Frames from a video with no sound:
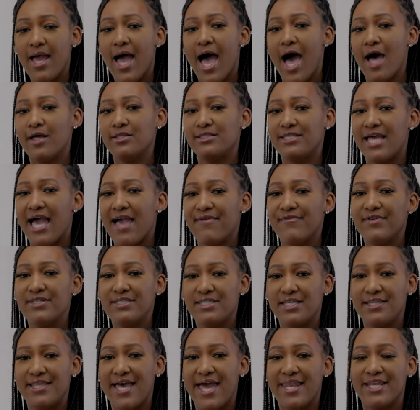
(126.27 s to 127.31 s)
I'll dive
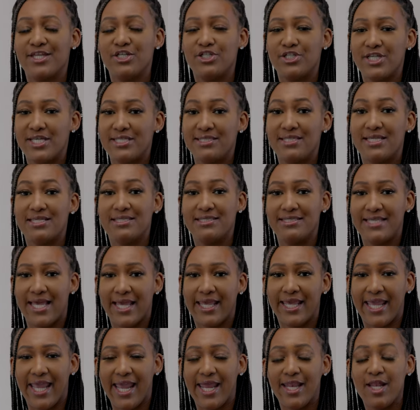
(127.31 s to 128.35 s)
into that in just a
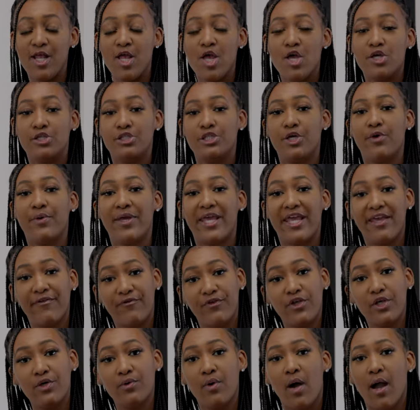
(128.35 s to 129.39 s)
second. So
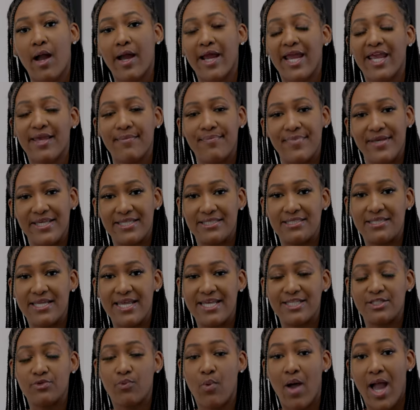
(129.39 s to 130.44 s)
if you are a
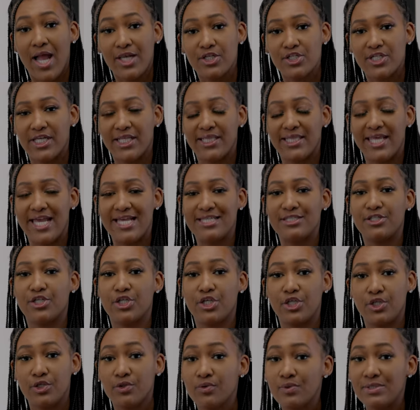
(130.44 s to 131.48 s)
business watching this,
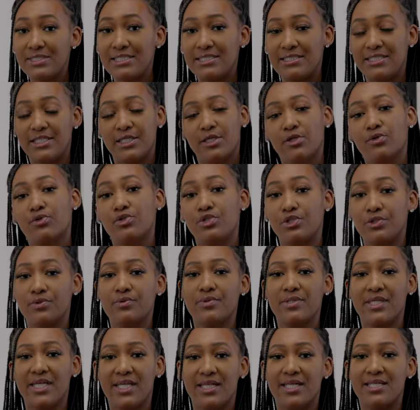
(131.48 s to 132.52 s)
you still do
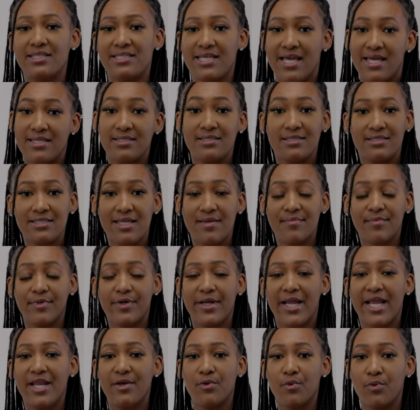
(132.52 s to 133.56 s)
need a DUNS number
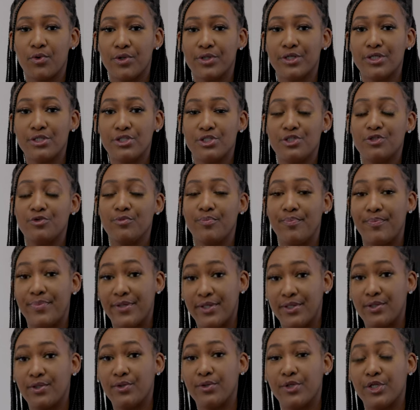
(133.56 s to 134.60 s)
in order to
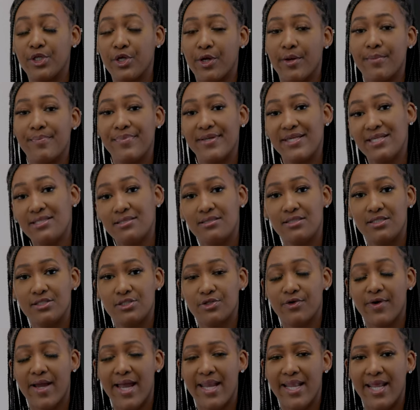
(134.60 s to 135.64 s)
build your business
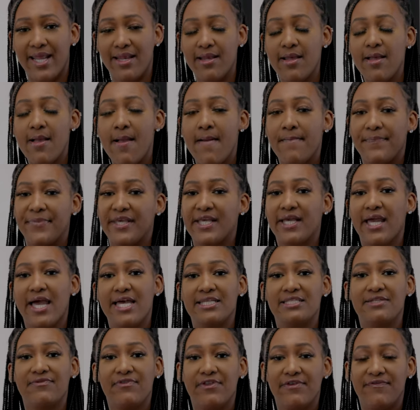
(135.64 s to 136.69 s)
credit
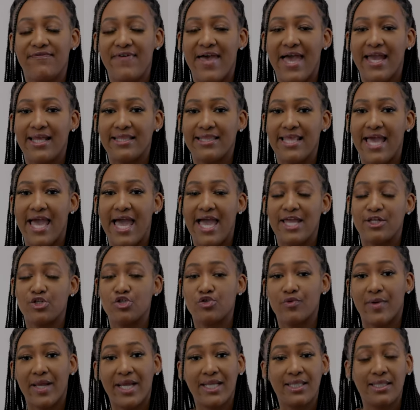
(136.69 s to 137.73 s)
because of the fact that
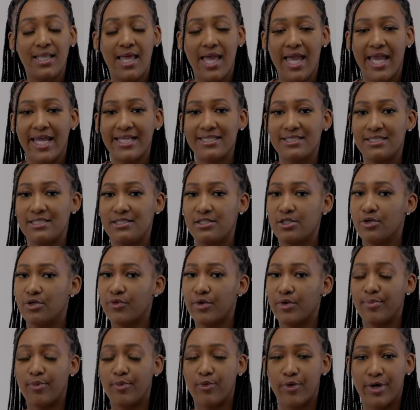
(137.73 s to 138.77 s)
trade lines still
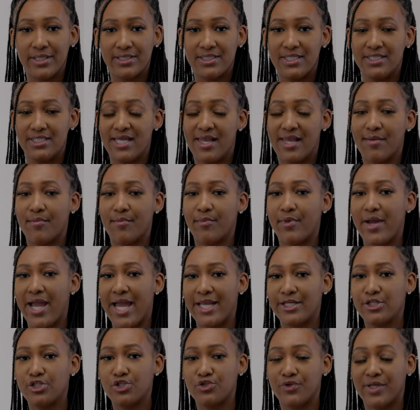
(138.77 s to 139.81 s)
report to Dun &
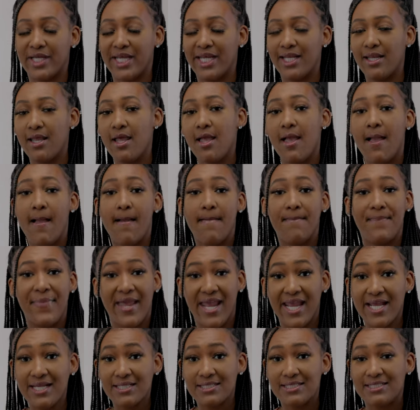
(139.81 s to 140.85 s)
Bradstreet,
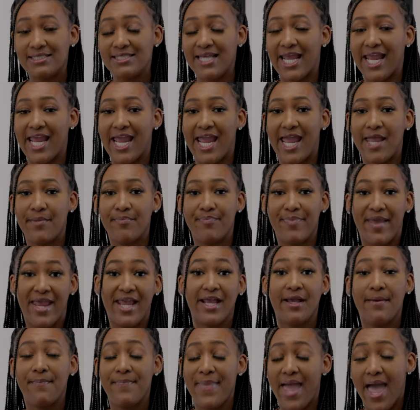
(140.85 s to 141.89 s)
banks and
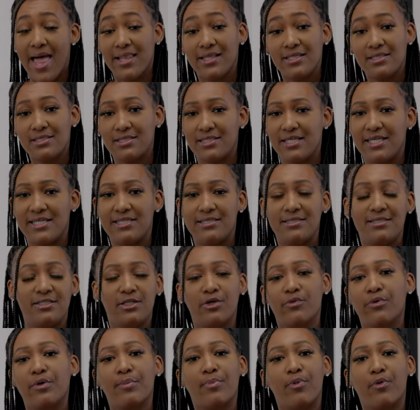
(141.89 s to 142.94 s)
bank balances
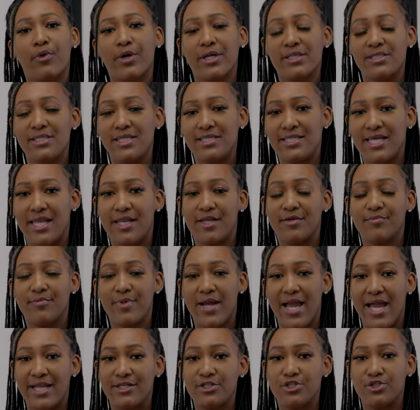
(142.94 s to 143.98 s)
still report to Dun &
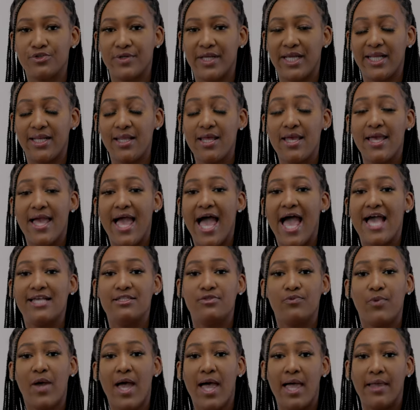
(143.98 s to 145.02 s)
Bradstreet. As
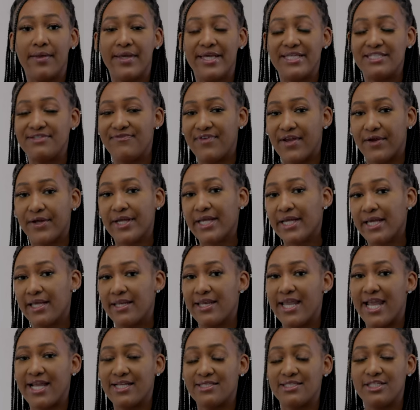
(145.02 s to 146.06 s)
well, it's very
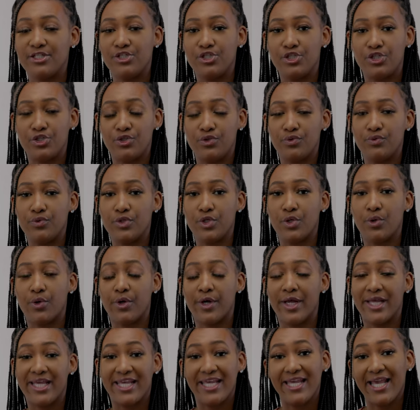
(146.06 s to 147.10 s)
connected to
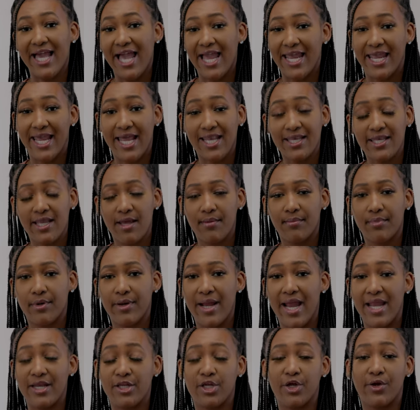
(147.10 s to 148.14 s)
your EIN number
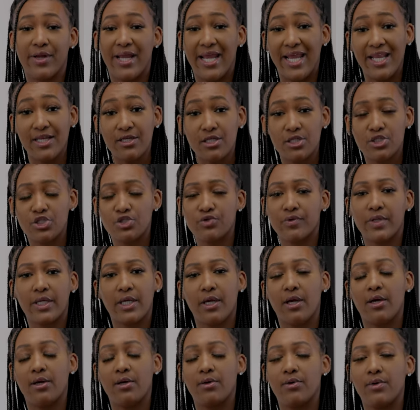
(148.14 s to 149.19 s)
and your industry
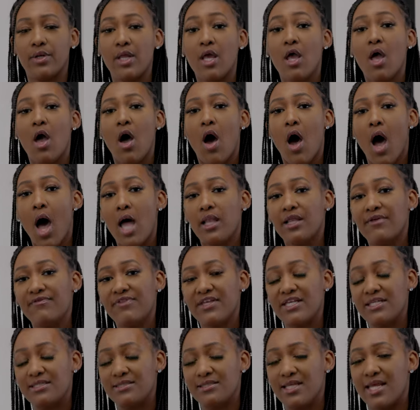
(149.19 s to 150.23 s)
code. All of
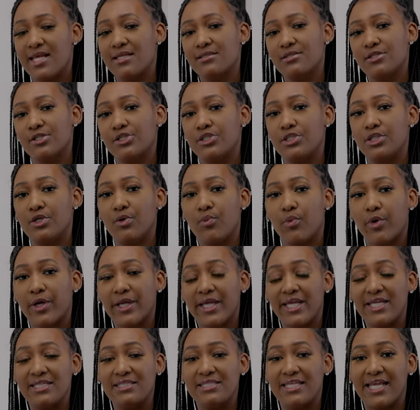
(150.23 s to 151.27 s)
these things are still
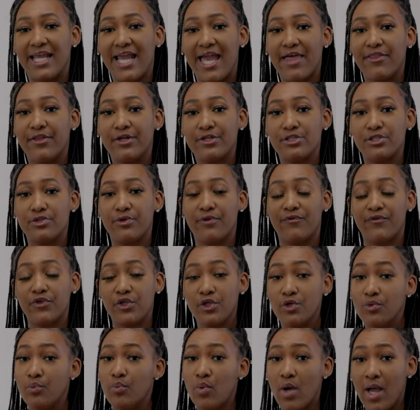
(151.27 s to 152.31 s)
working together. So if
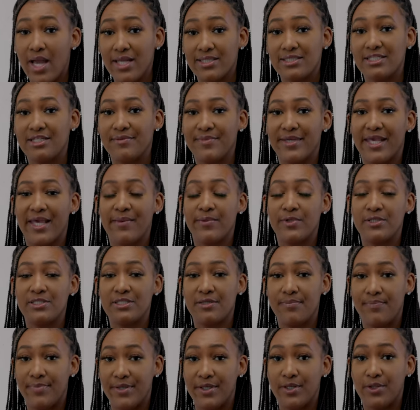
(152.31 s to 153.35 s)
you want to be able
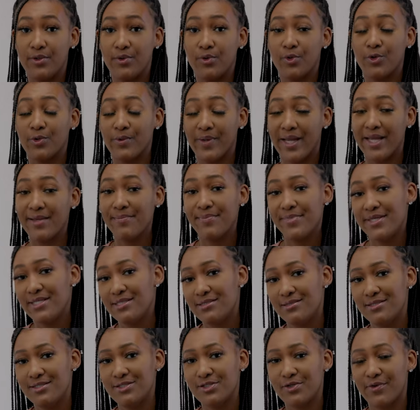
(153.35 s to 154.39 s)
to build great
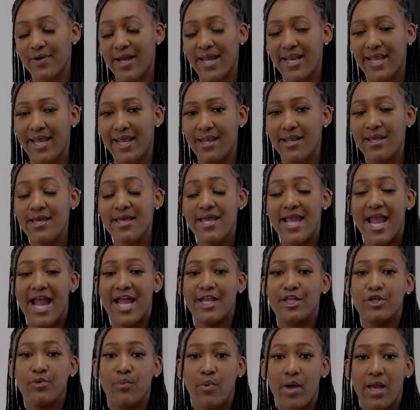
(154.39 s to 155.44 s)
business credit
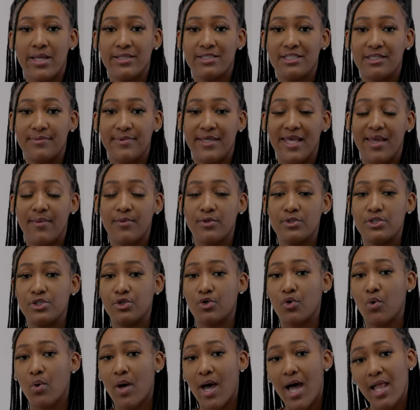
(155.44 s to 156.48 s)
and you want to be able to
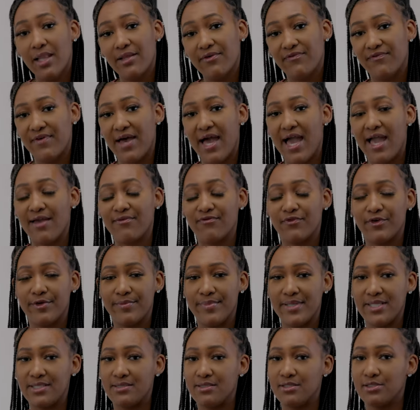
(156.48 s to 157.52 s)
qualify for
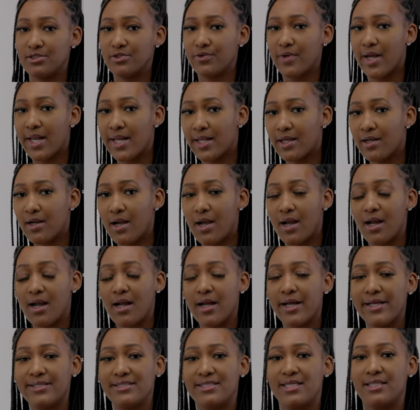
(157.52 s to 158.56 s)
business credit
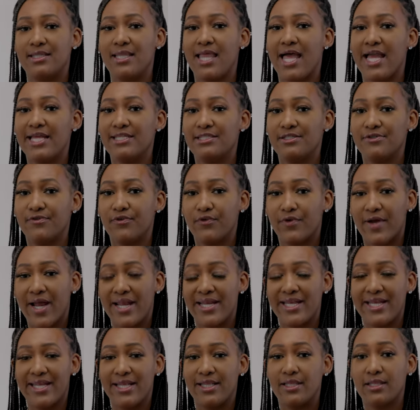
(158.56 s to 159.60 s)
cards and lines of
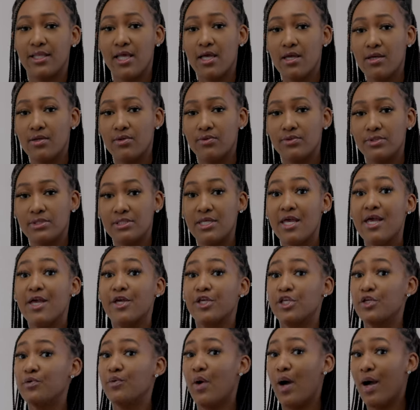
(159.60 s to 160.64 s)
credit and loans,
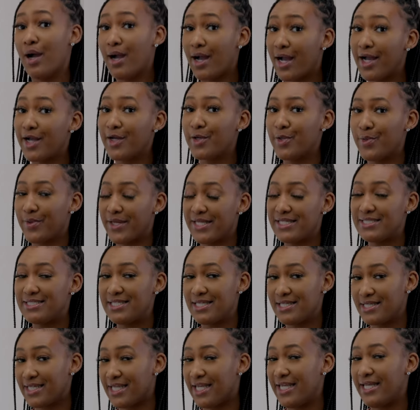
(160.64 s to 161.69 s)
you are going
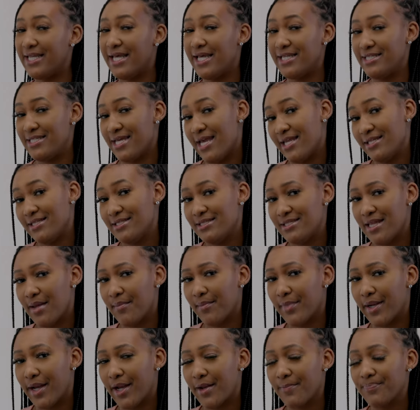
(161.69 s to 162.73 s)
to need a DUNS
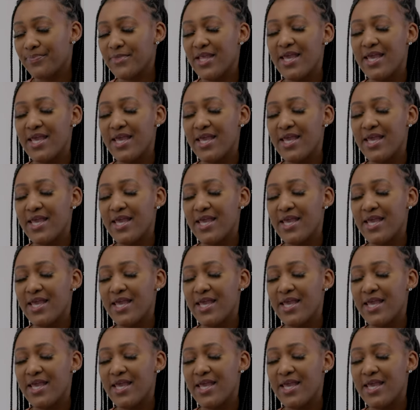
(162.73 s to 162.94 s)
number.